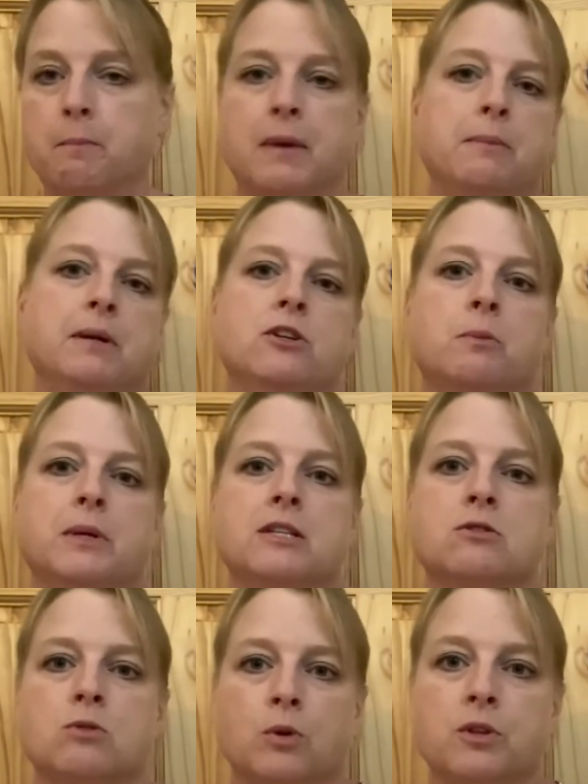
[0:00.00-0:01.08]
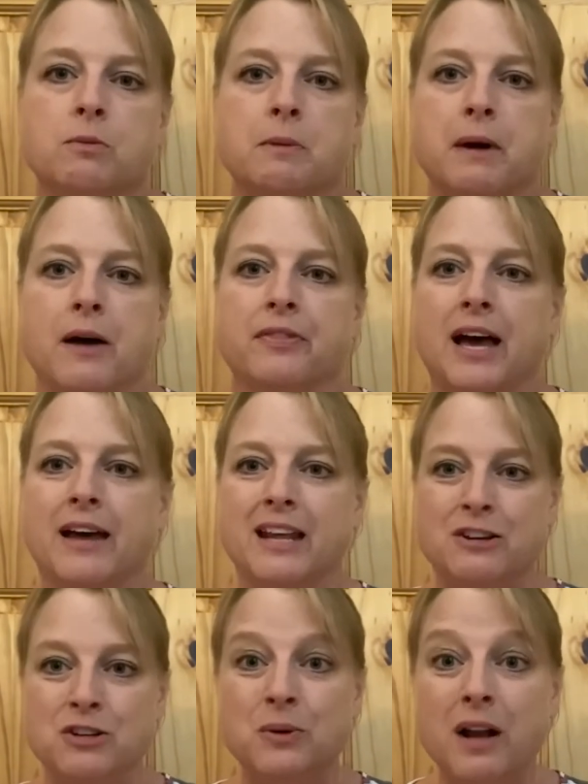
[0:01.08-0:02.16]
Maybe nobody's told them about that.
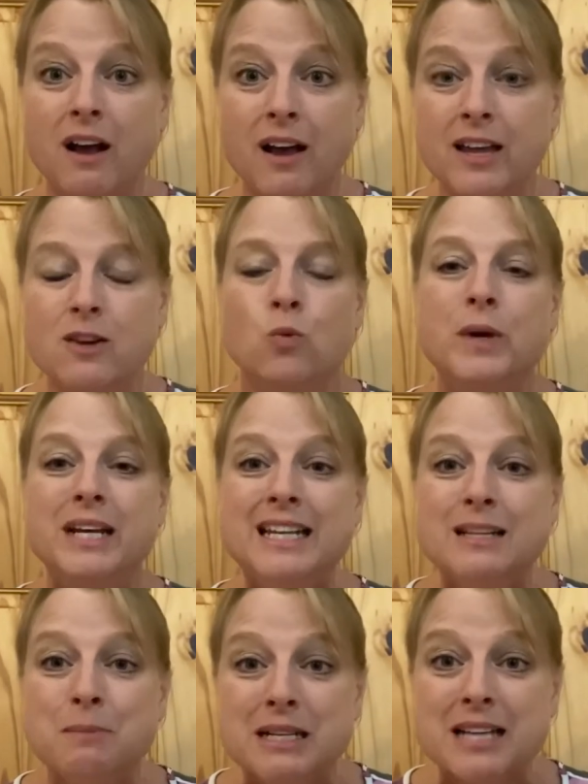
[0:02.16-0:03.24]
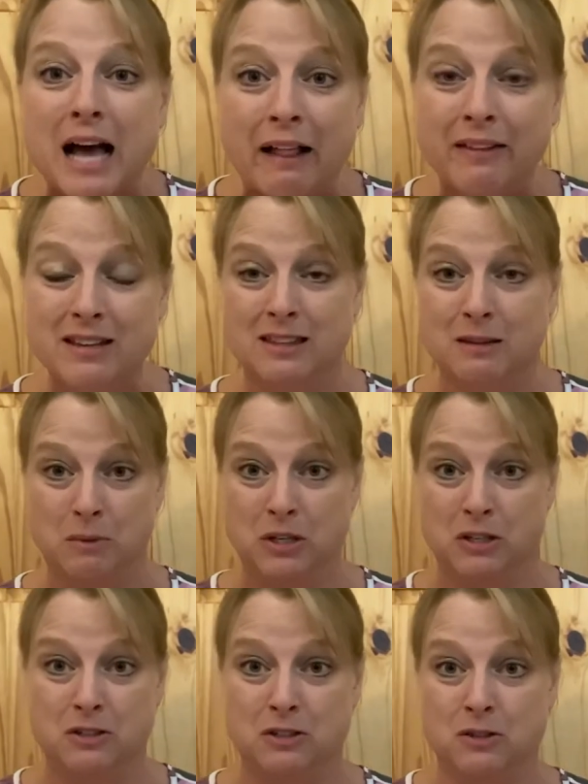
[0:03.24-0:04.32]
And you and I, we need to be telling them the
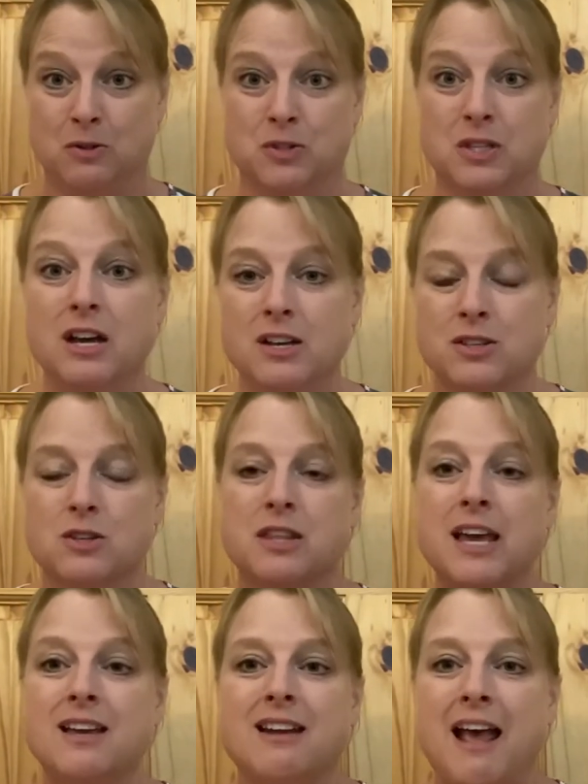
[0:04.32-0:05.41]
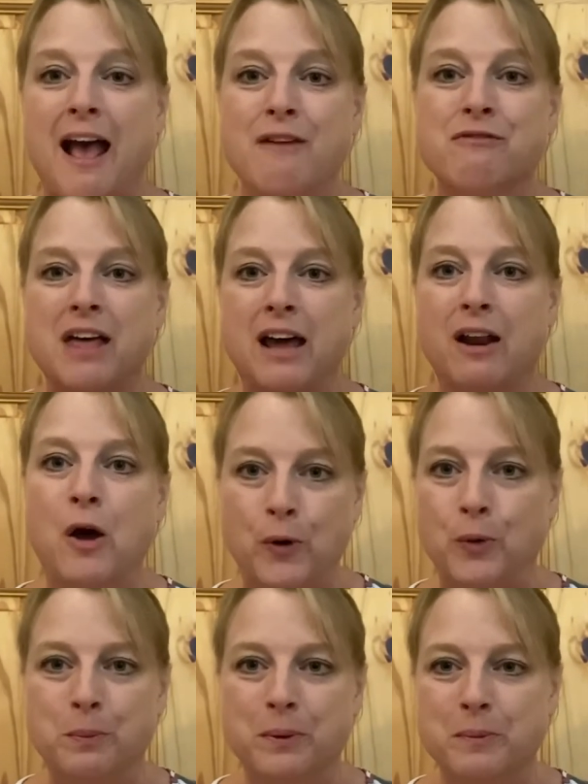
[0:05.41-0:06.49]
good news so they can have that
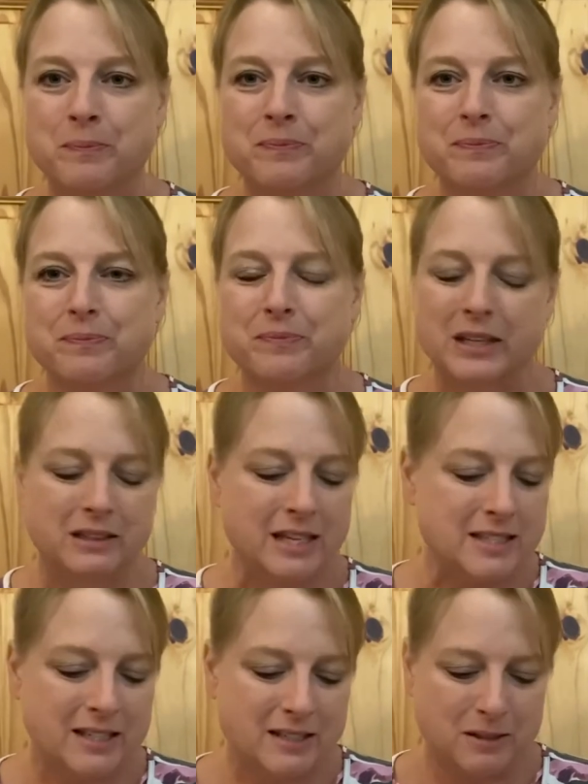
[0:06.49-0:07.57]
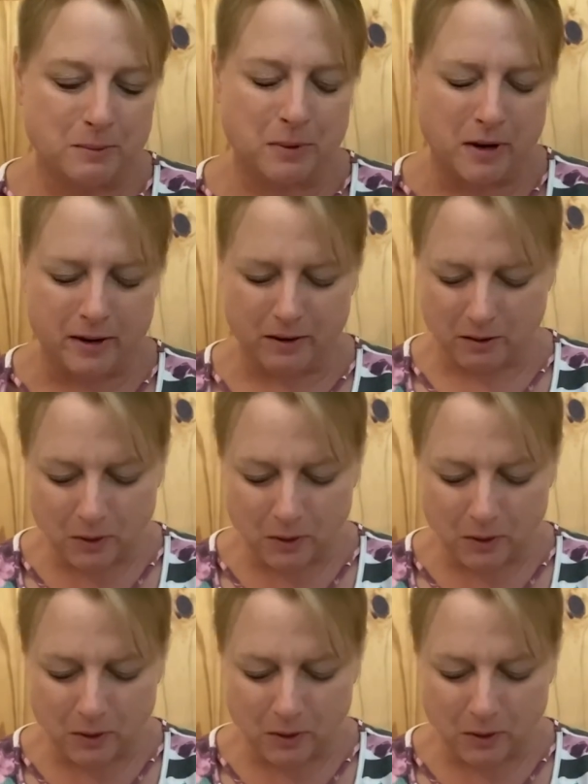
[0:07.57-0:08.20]
hope. Let's end in prayer.